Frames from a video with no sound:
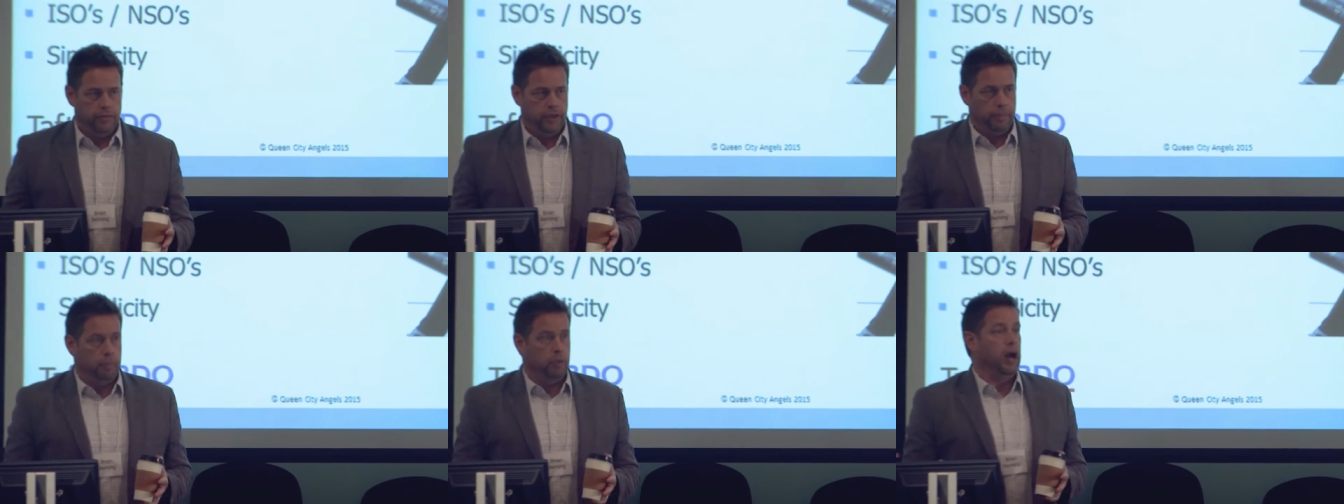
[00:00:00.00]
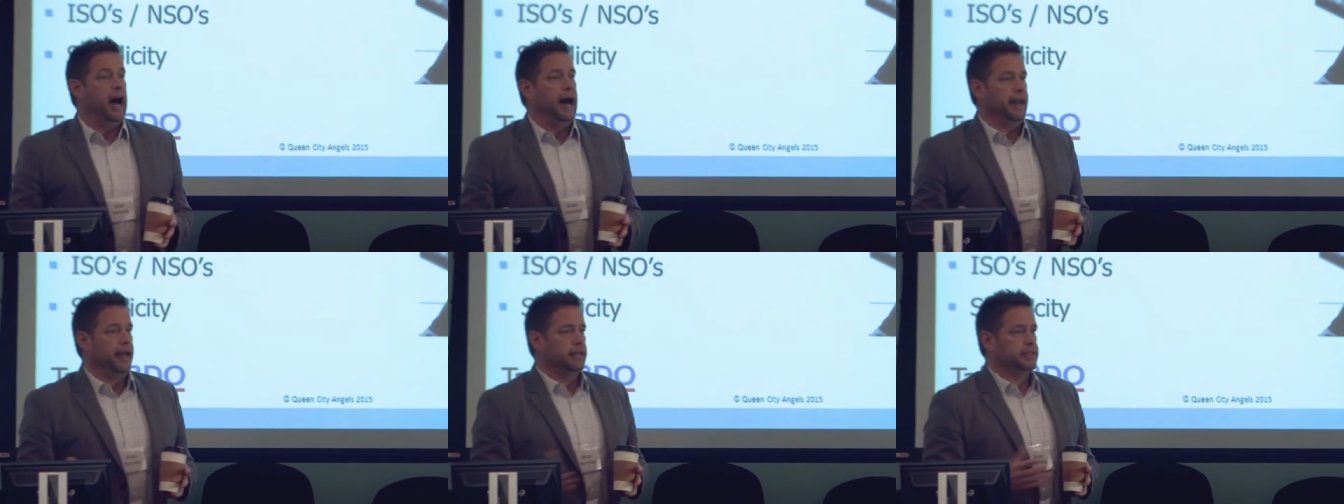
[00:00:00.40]
the
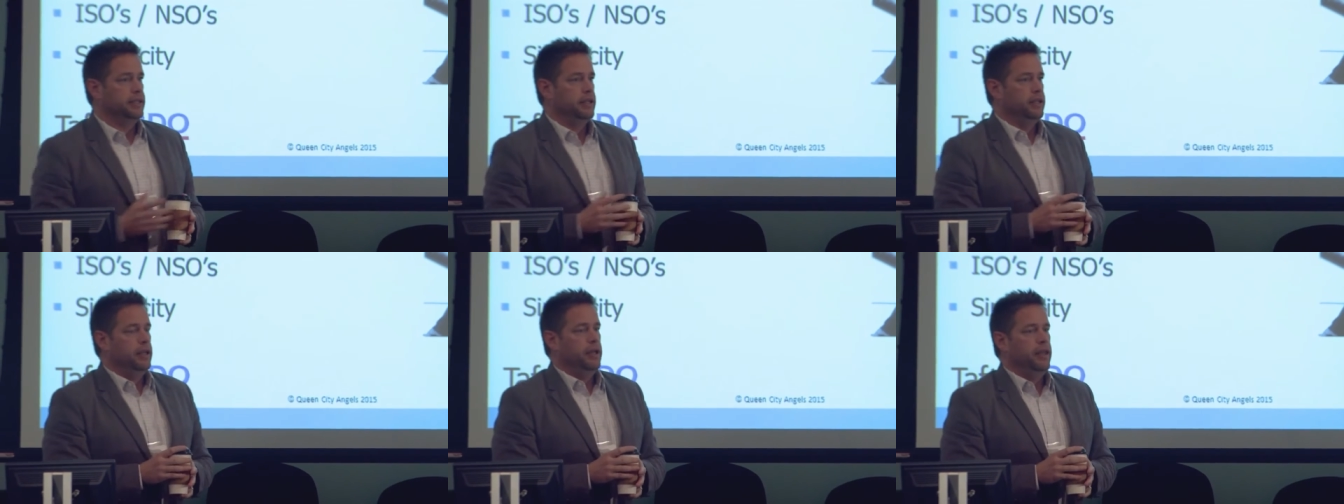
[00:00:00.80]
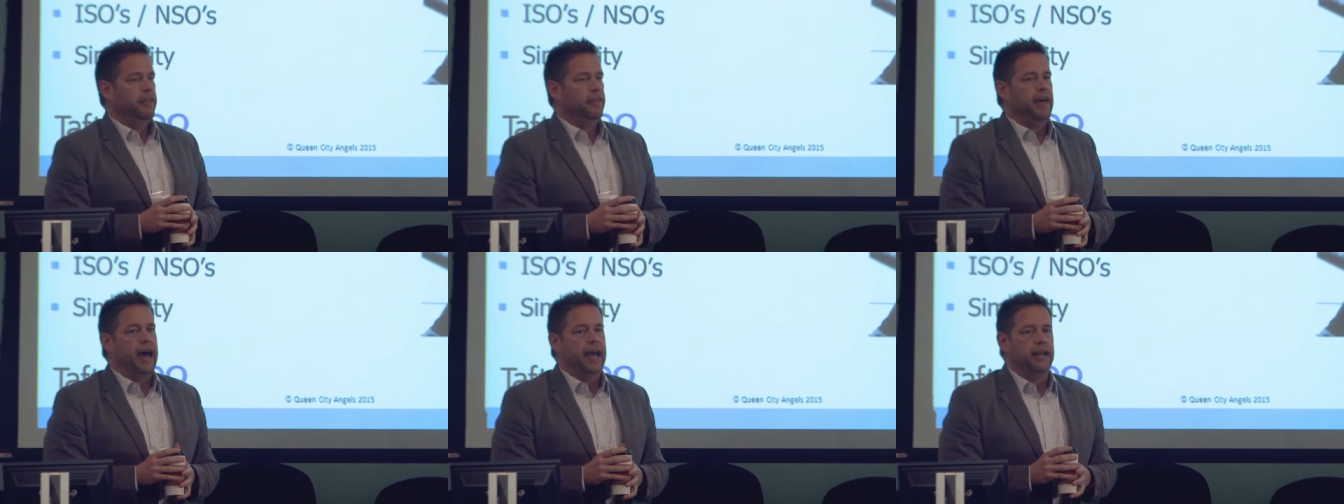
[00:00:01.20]
product
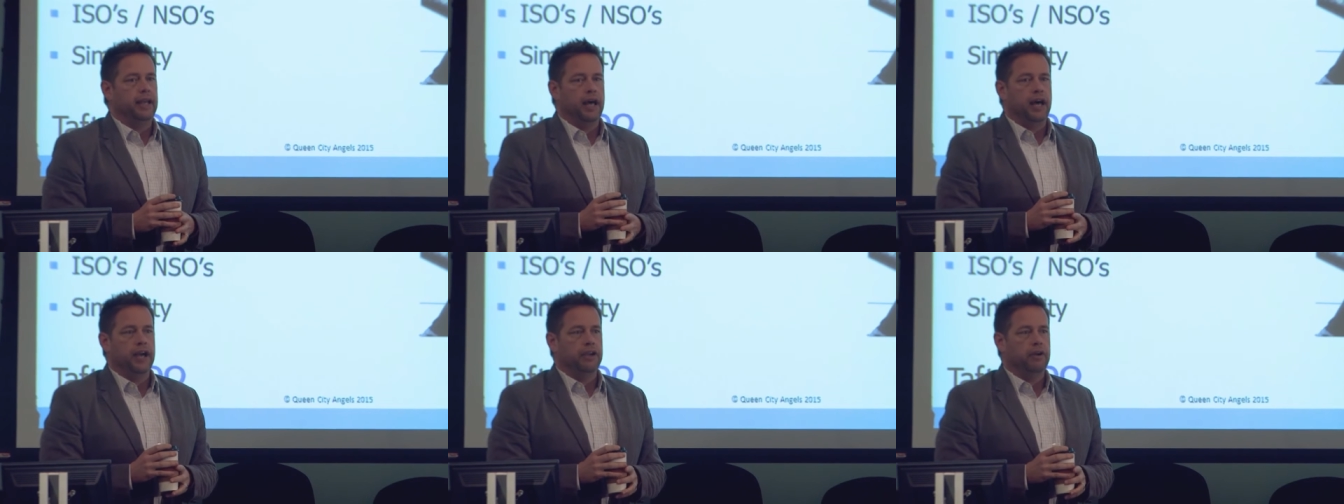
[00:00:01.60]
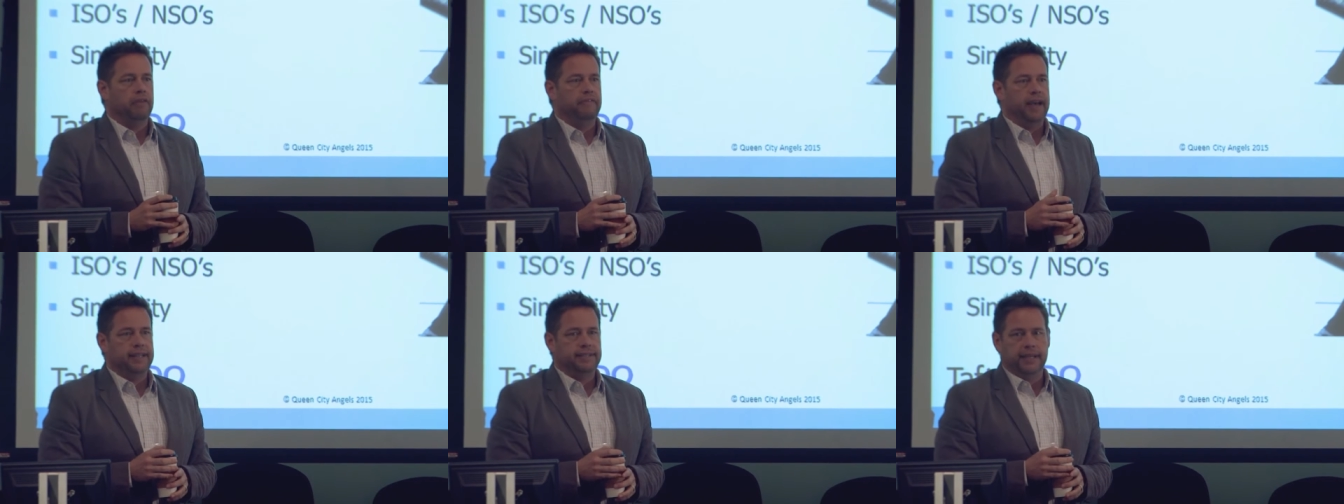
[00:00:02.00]
that uh, you're
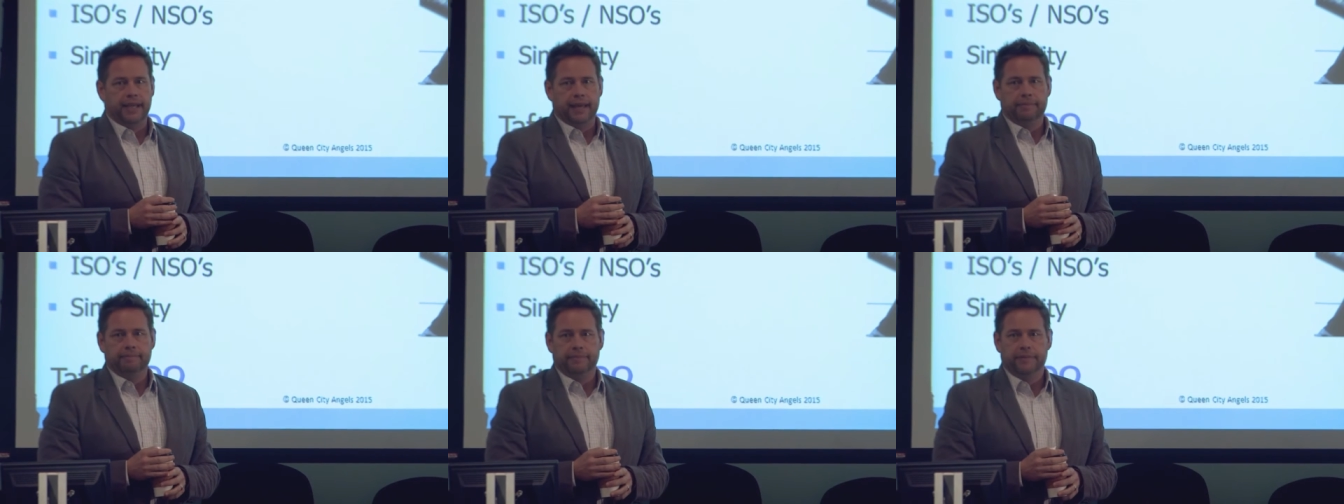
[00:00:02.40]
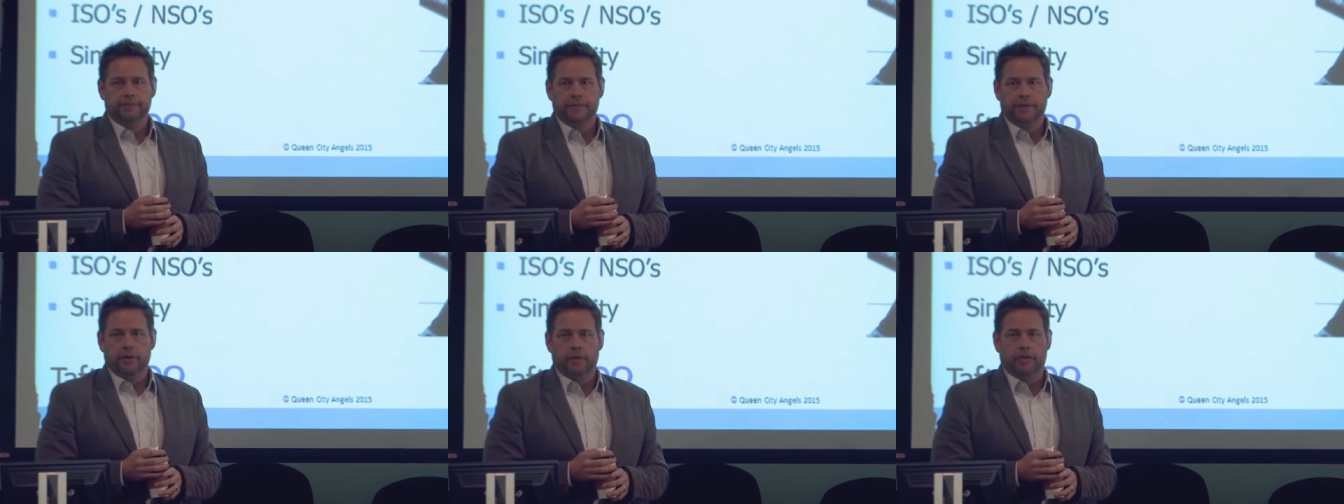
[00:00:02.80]
investing in,
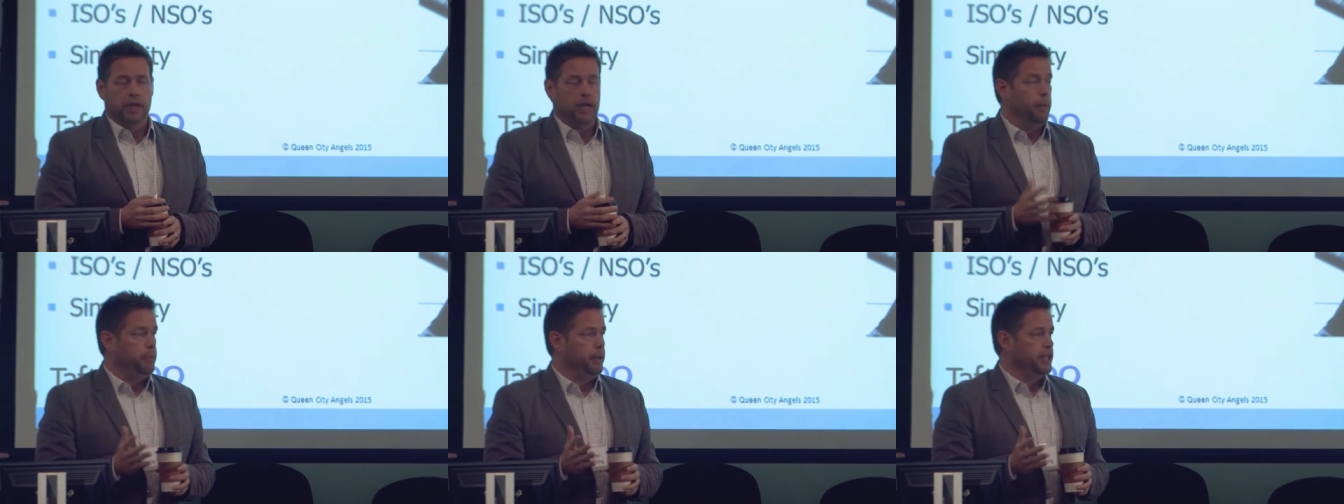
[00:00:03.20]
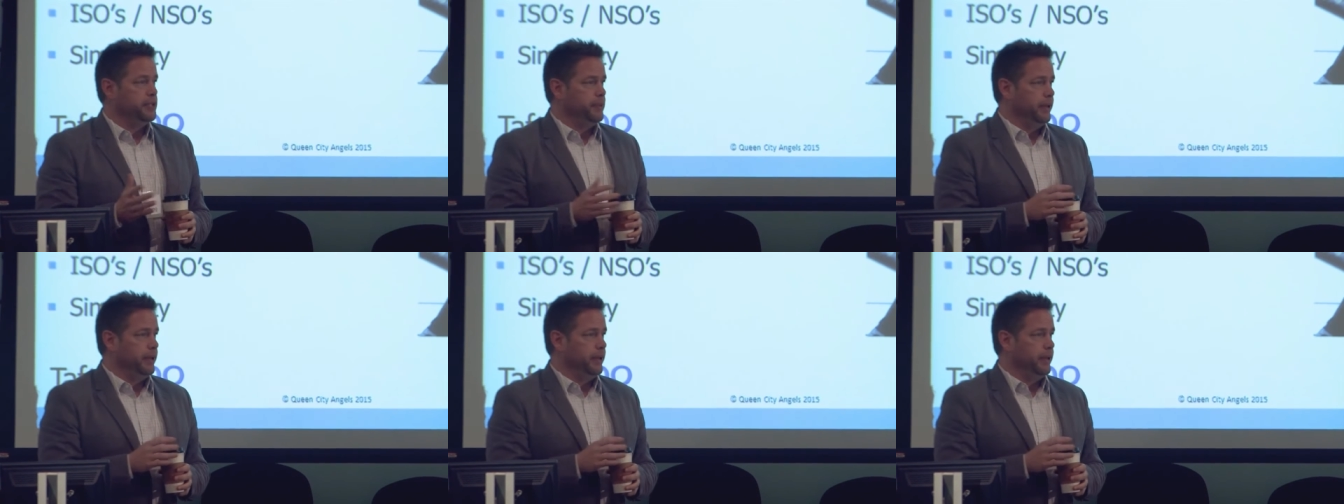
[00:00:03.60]
the company is